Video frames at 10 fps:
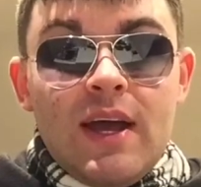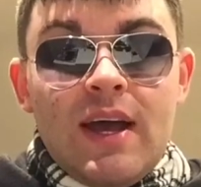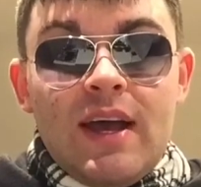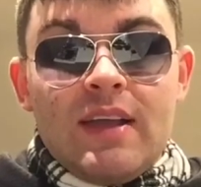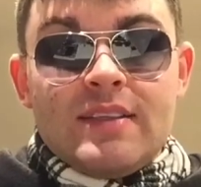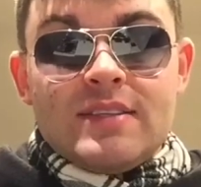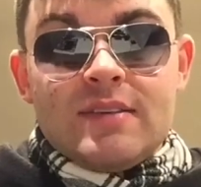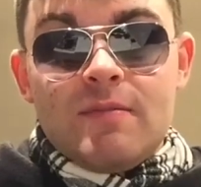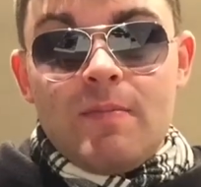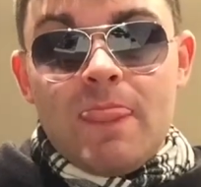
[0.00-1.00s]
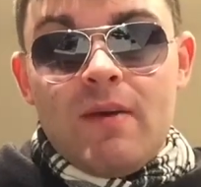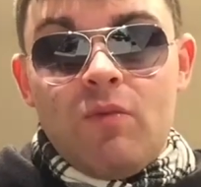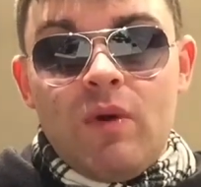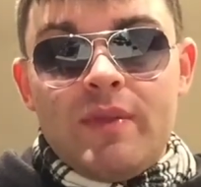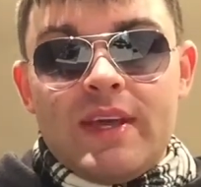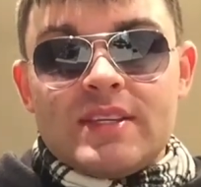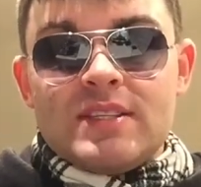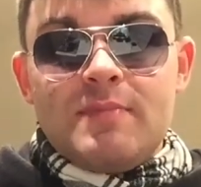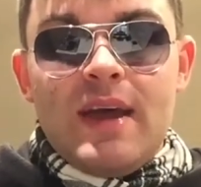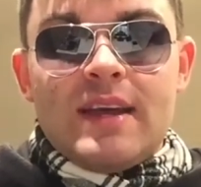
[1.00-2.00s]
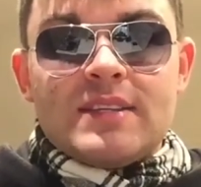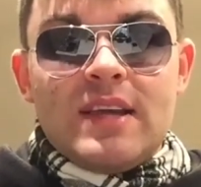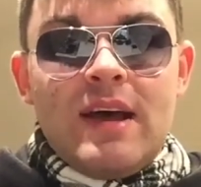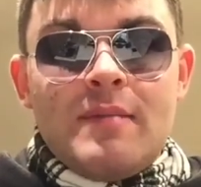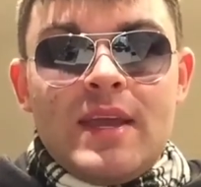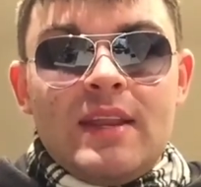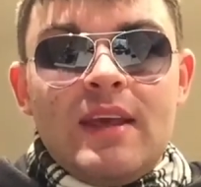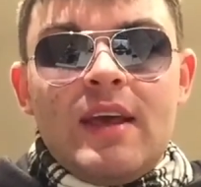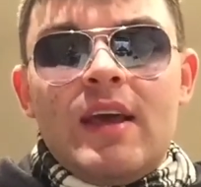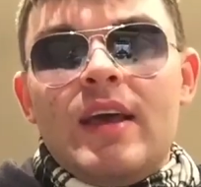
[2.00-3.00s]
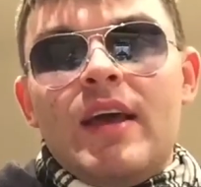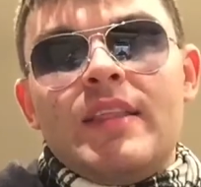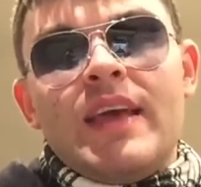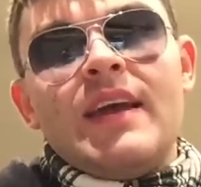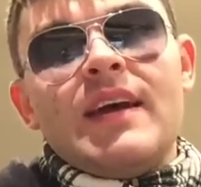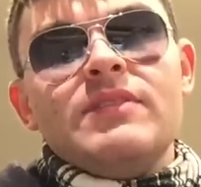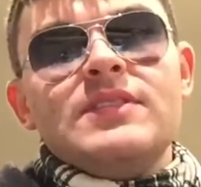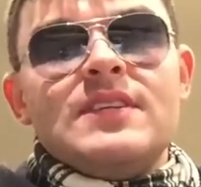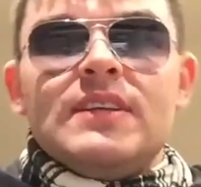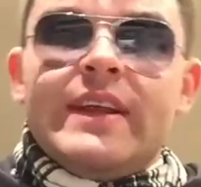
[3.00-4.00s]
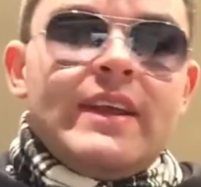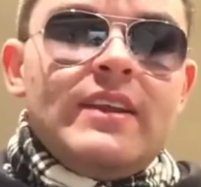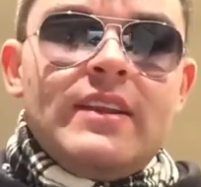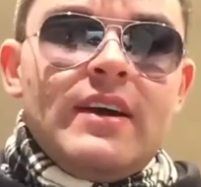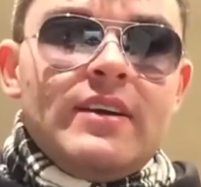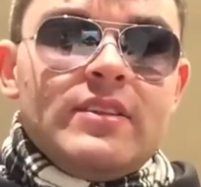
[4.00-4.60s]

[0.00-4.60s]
And what would they expect? I mean, they announced this like in